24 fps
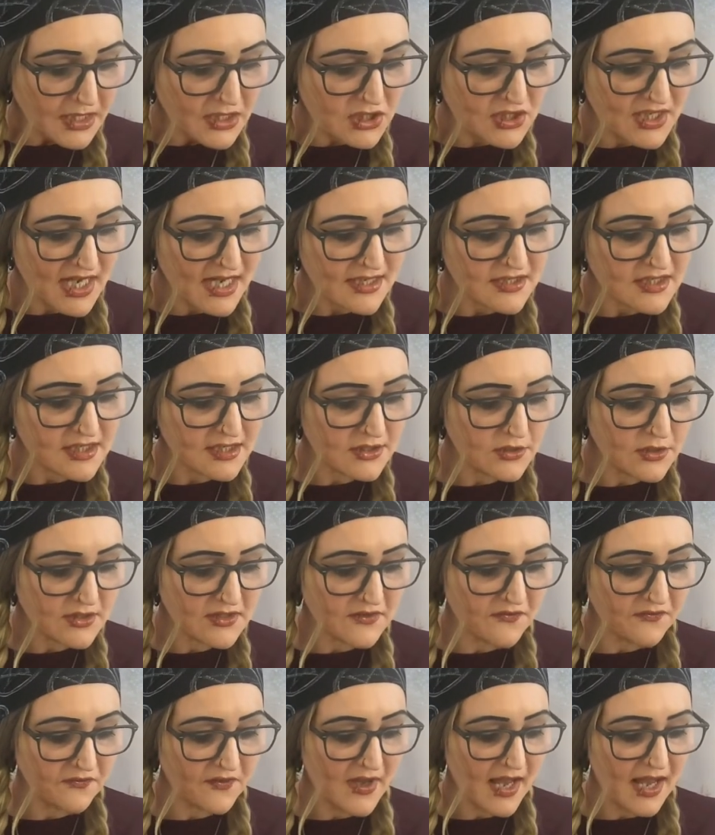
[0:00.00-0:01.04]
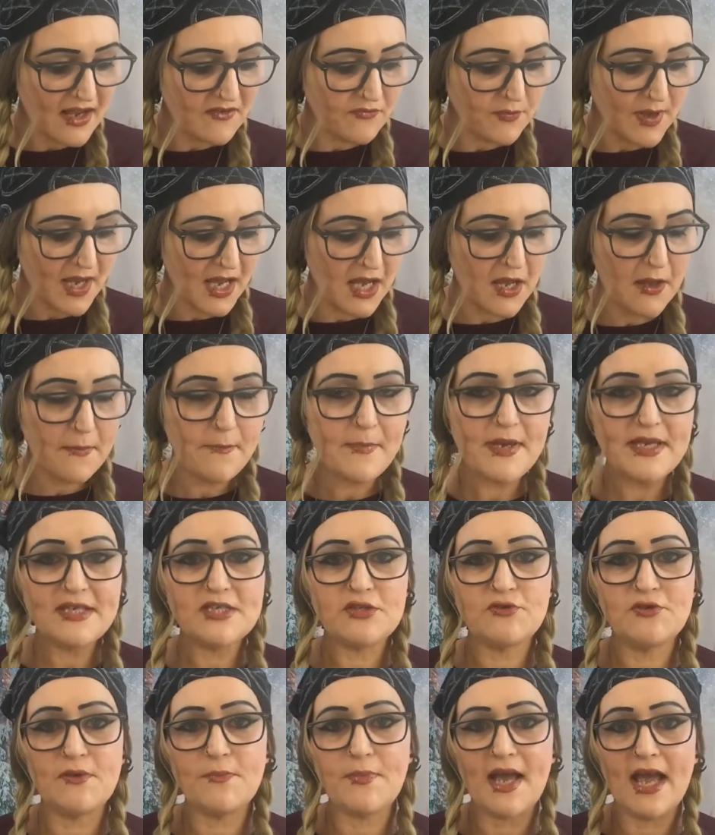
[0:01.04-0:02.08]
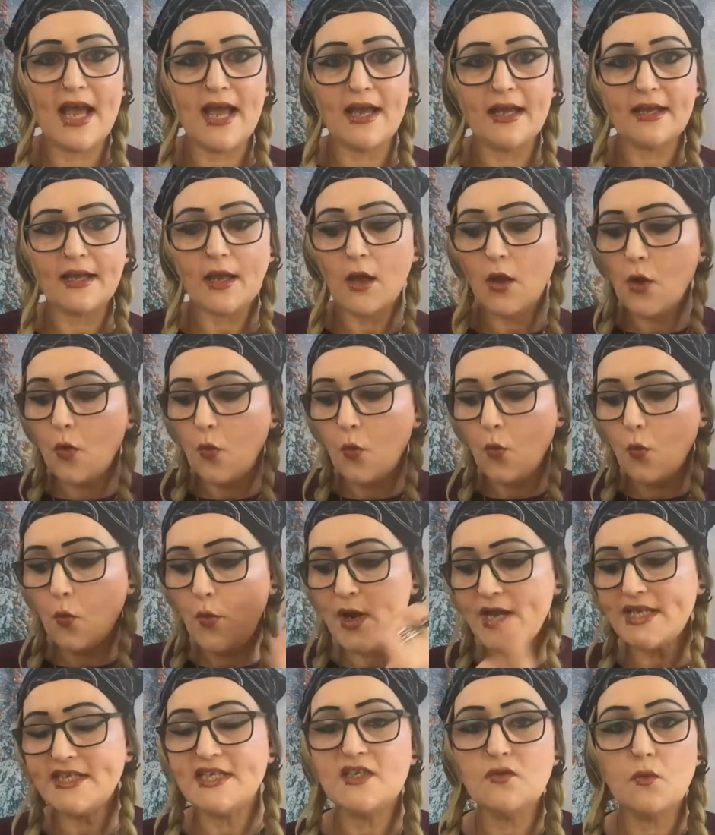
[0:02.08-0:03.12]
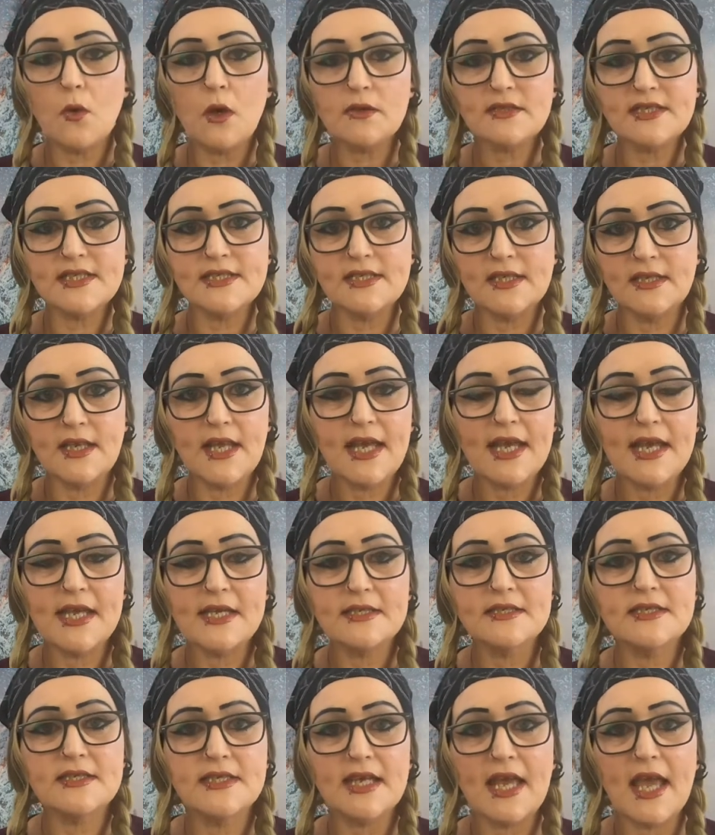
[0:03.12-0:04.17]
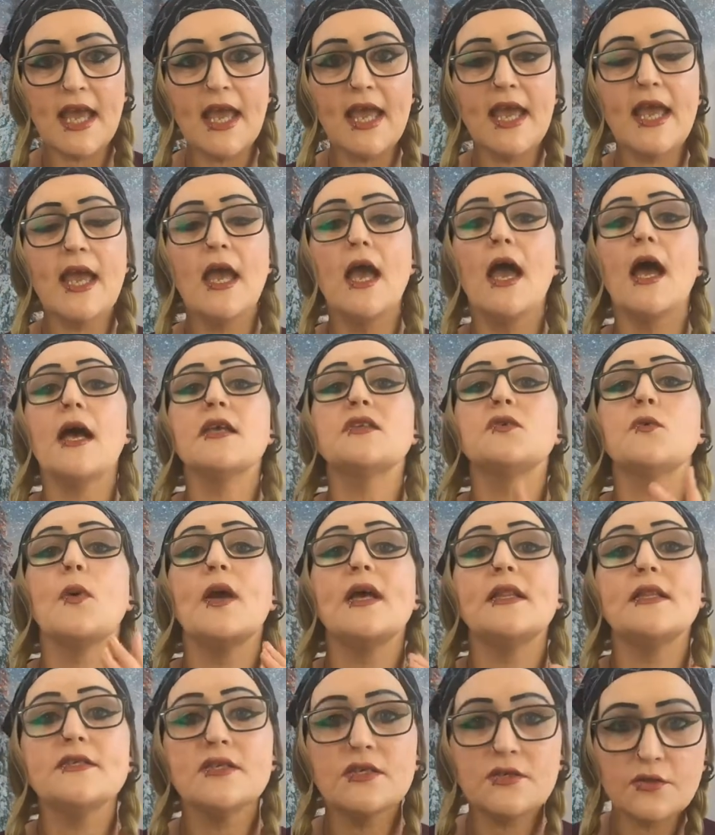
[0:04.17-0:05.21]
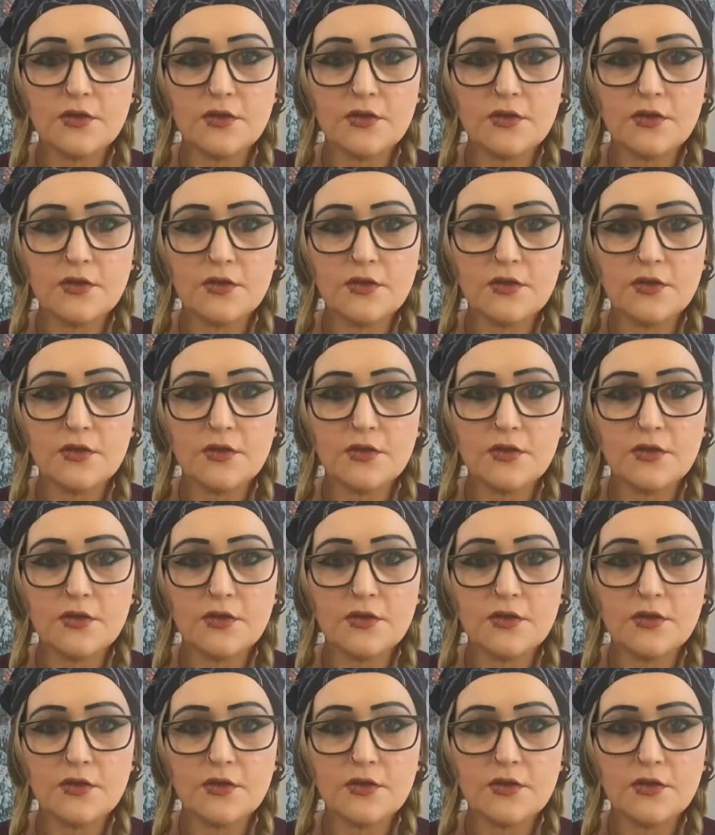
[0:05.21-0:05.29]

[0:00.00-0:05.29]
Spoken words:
She actually does a £5 mystery pack, which is what is in here today, as well as